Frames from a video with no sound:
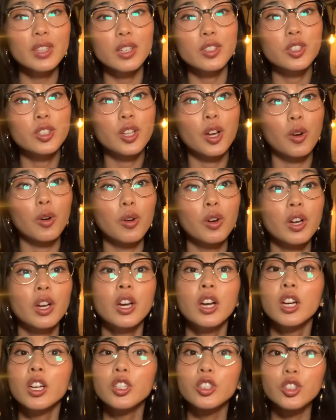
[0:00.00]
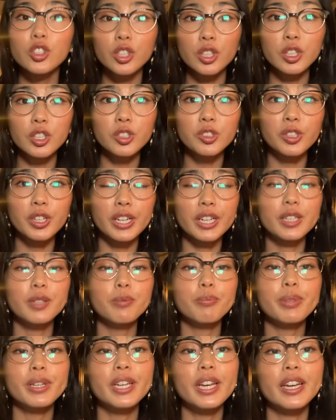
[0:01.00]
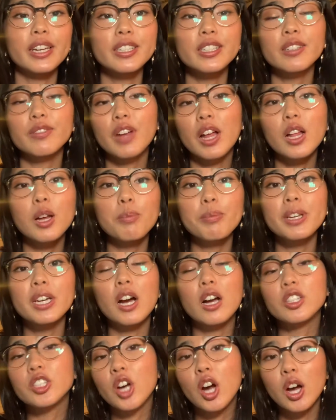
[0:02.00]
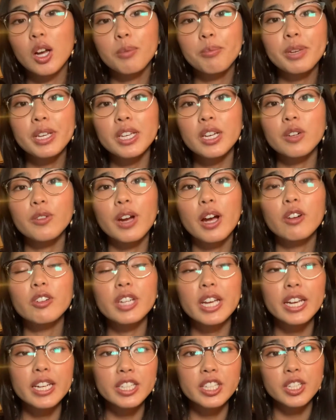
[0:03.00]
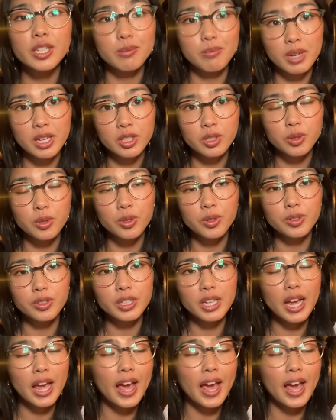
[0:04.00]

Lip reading: So, children begin developing autonomy around 18 months old,